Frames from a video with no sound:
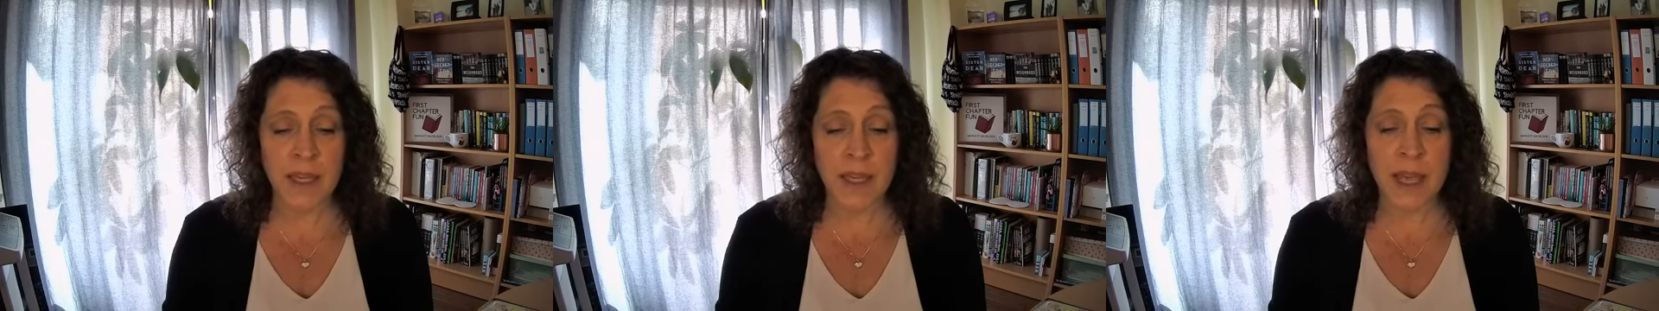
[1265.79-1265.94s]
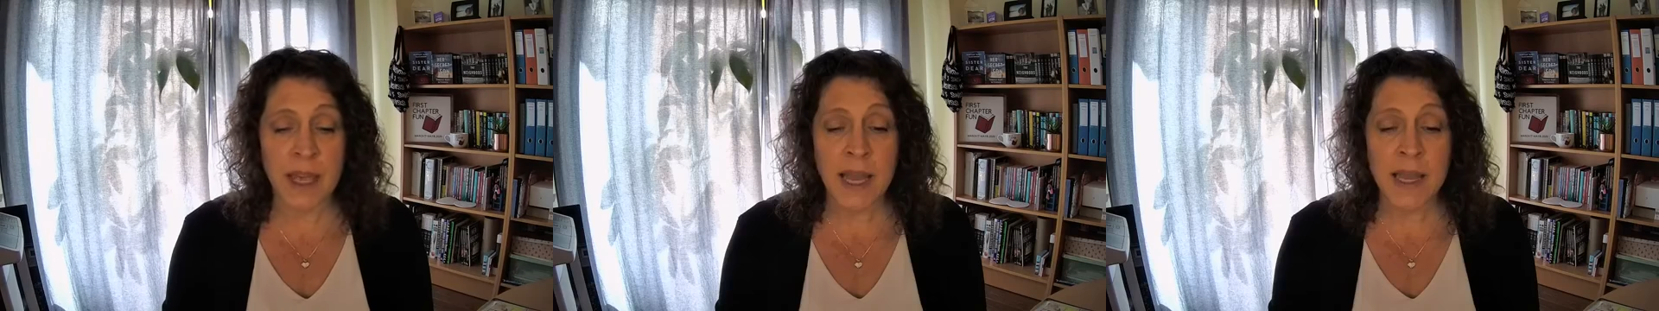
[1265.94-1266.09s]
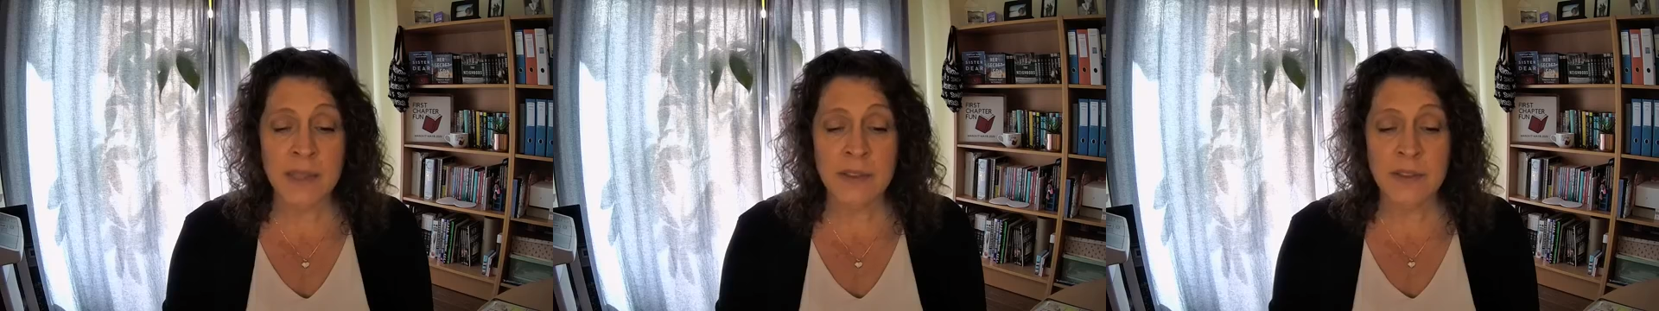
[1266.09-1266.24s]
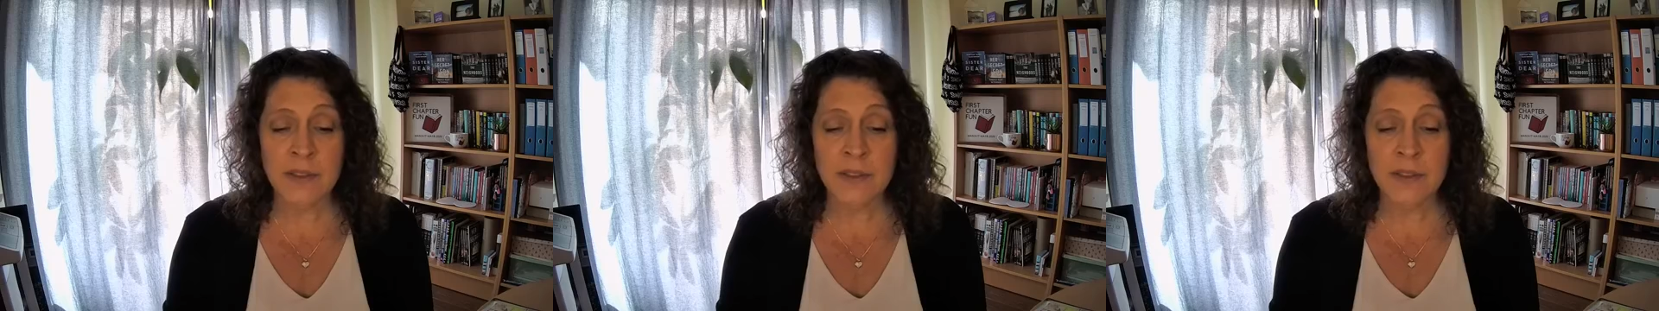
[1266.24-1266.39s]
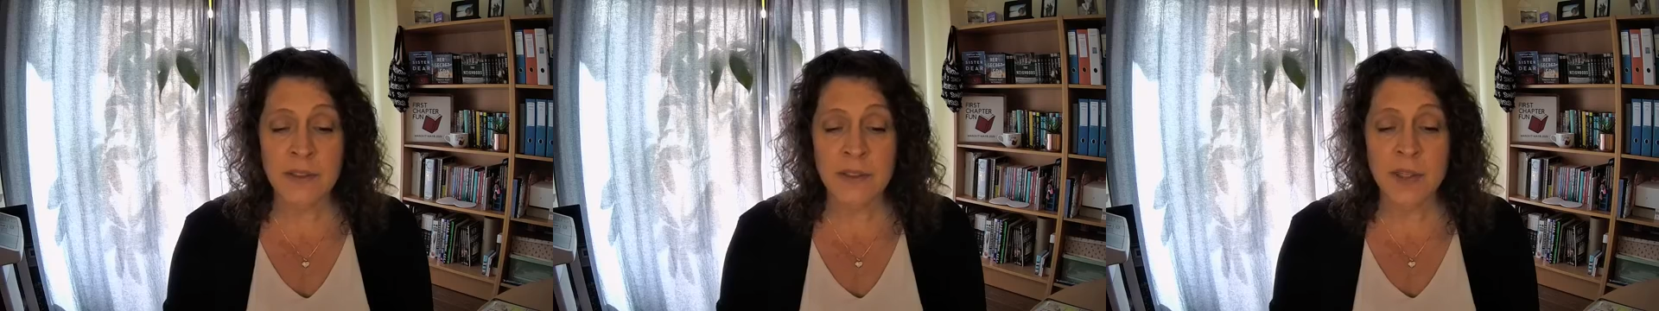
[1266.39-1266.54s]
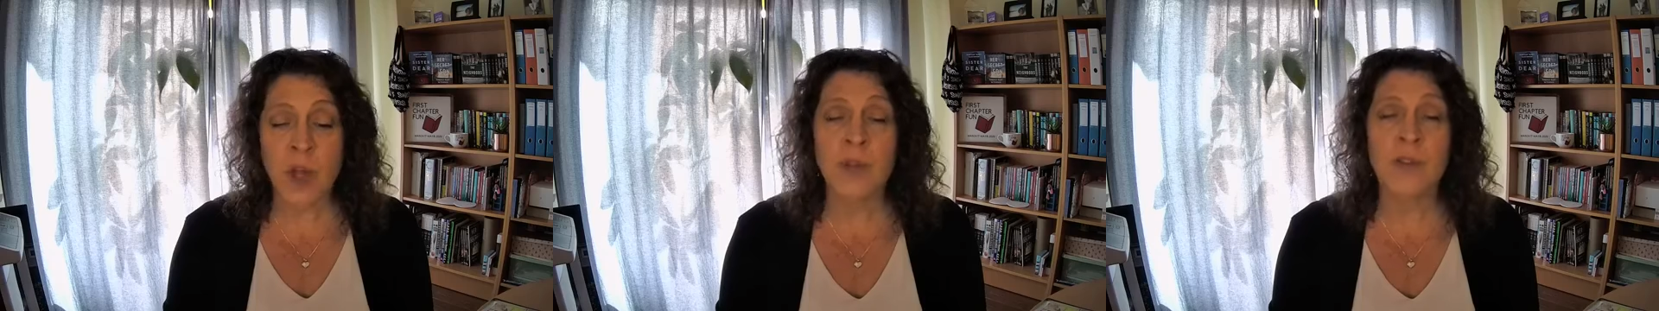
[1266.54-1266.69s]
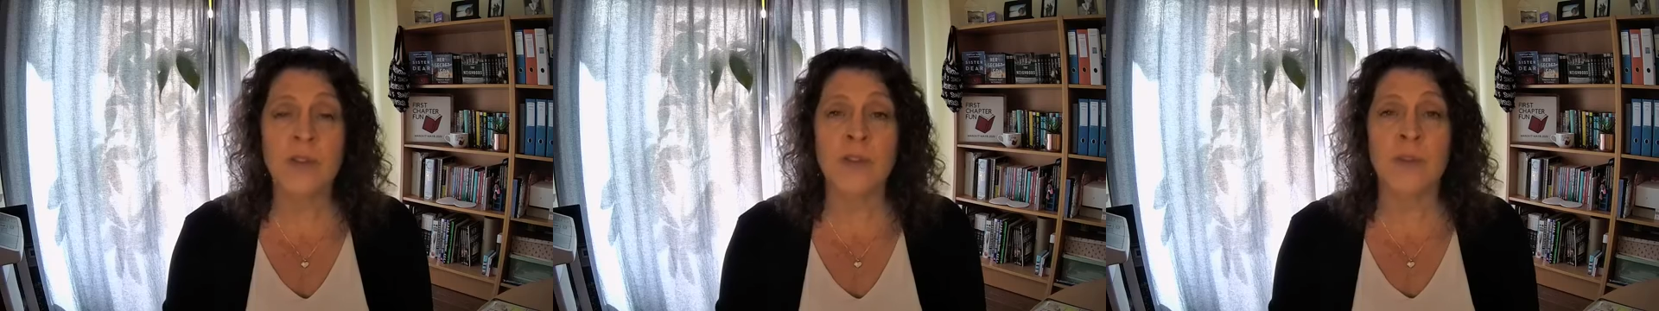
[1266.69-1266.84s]
and
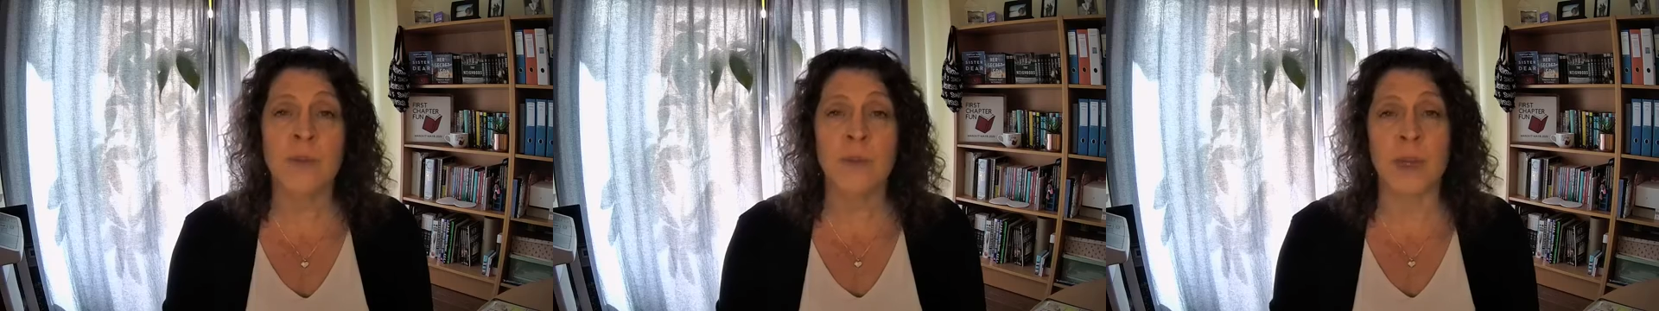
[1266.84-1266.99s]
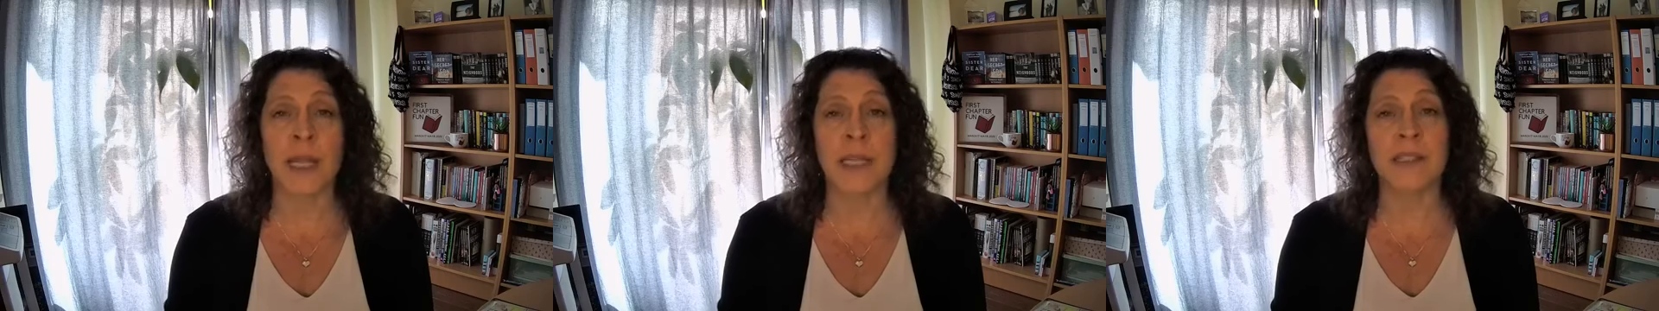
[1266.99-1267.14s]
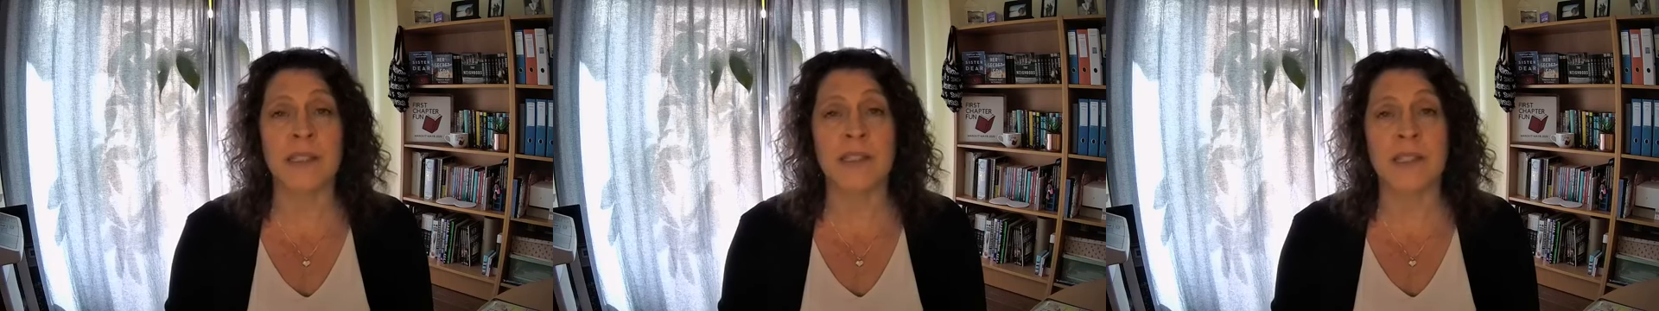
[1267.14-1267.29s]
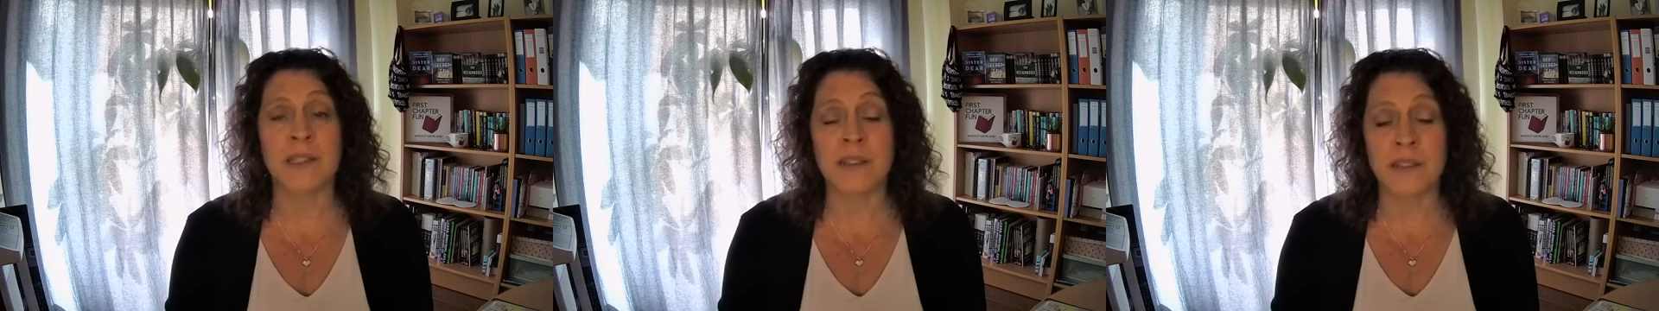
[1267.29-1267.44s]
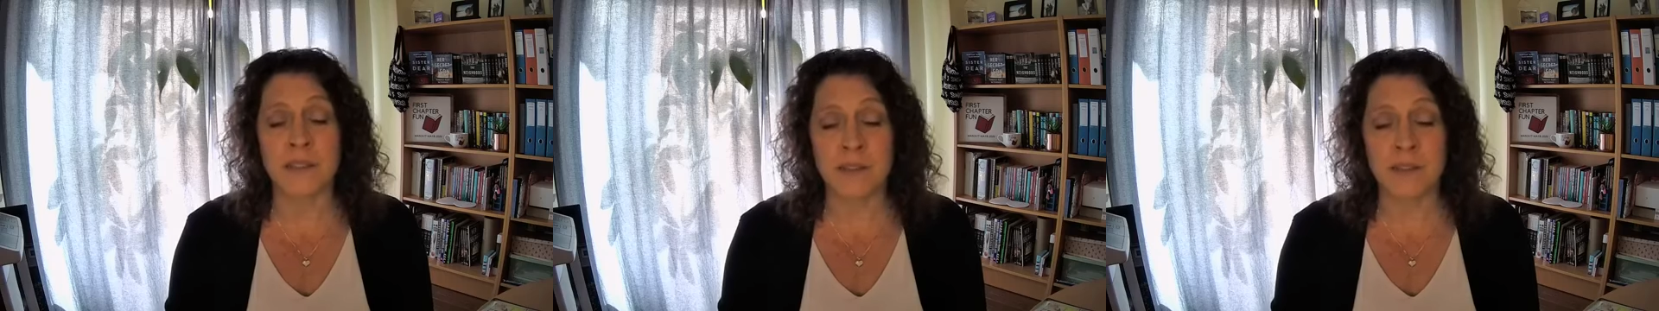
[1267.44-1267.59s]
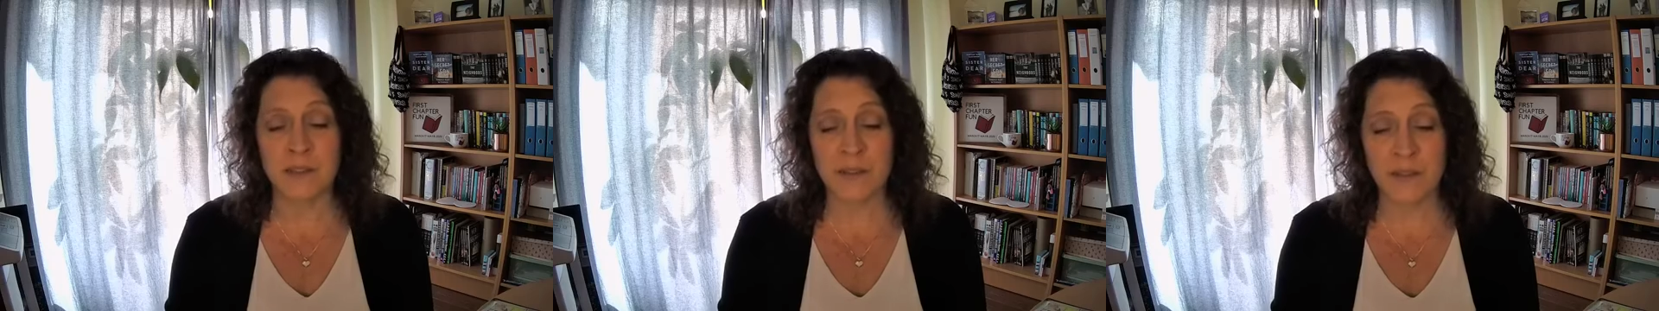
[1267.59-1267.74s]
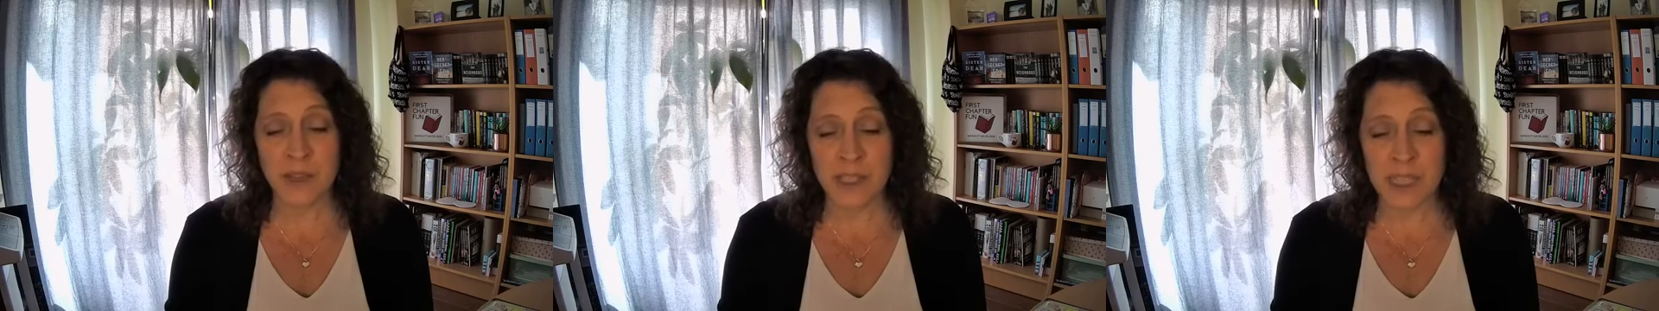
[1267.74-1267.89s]
contemplated
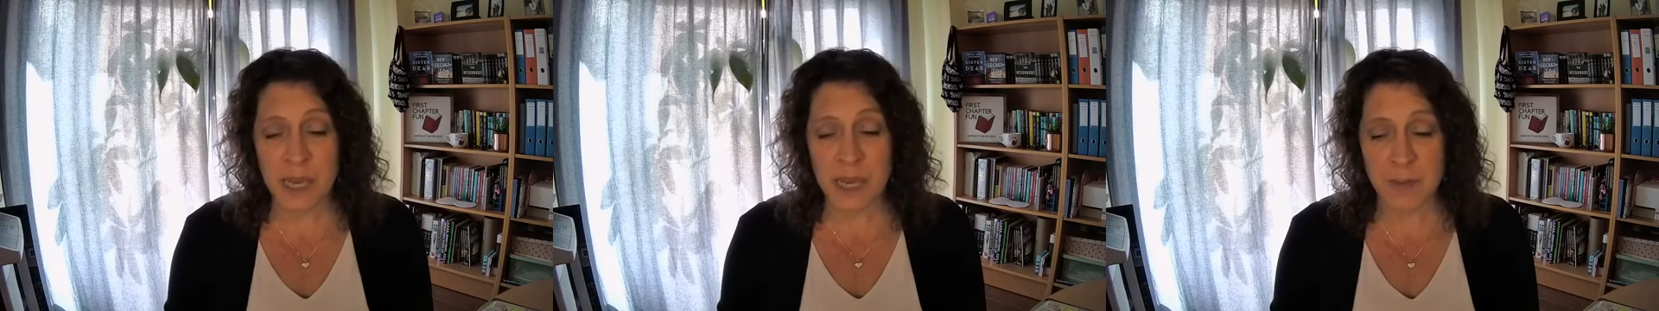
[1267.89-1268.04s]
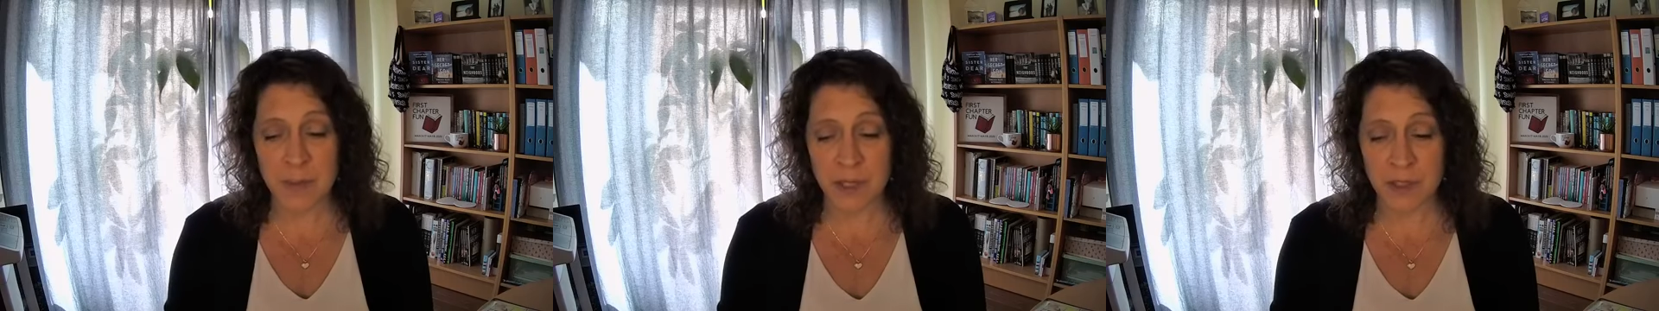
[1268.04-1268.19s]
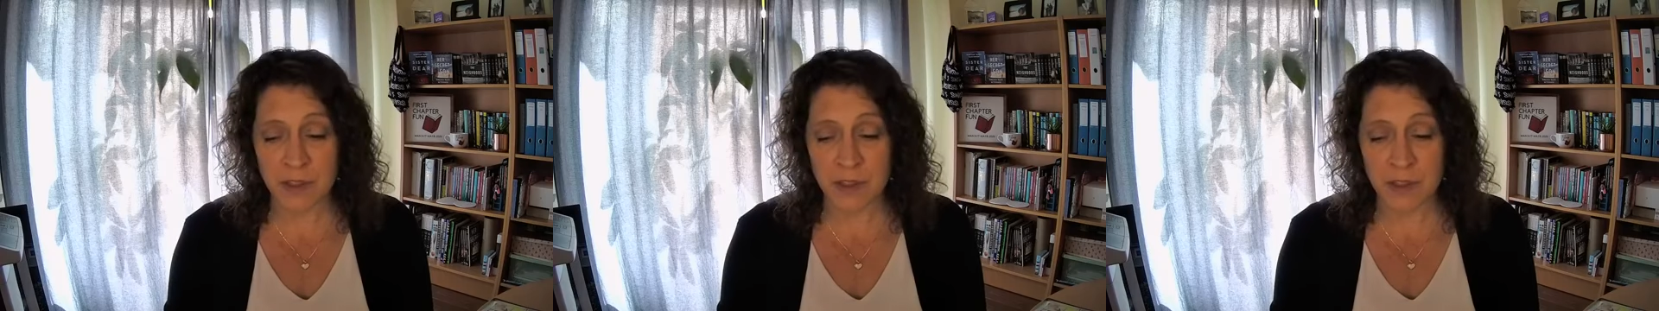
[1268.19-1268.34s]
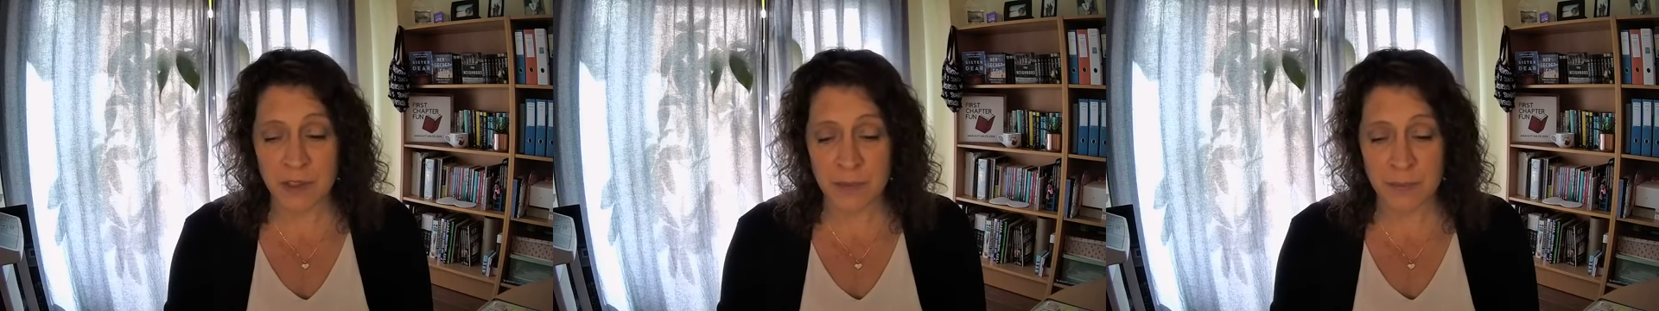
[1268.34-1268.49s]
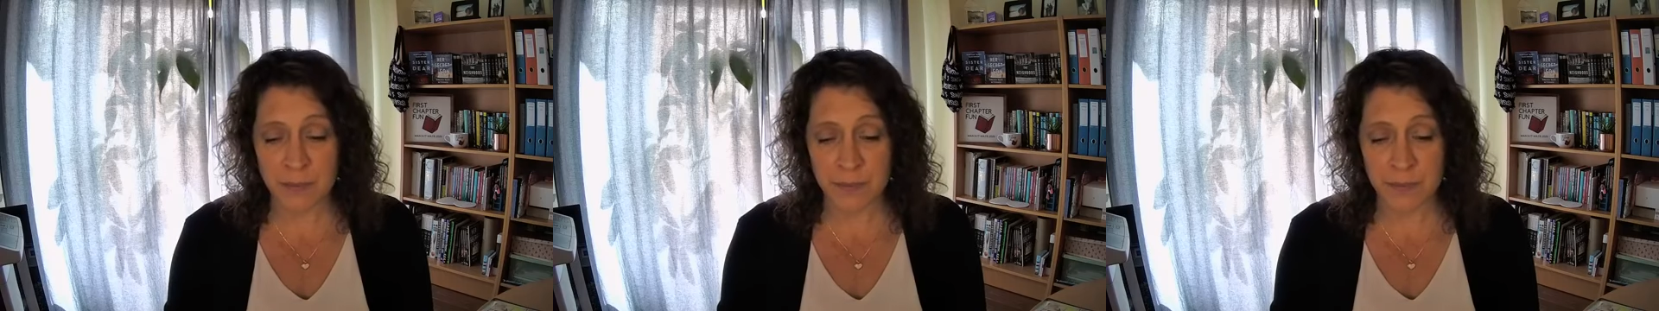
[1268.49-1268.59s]
the damage.